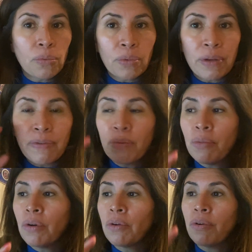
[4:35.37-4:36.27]
Review
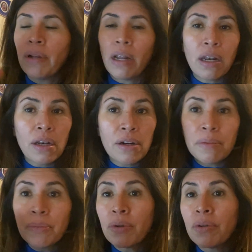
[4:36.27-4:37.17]
more,
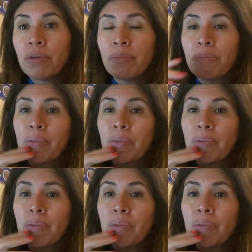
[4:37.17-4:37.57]
learn more,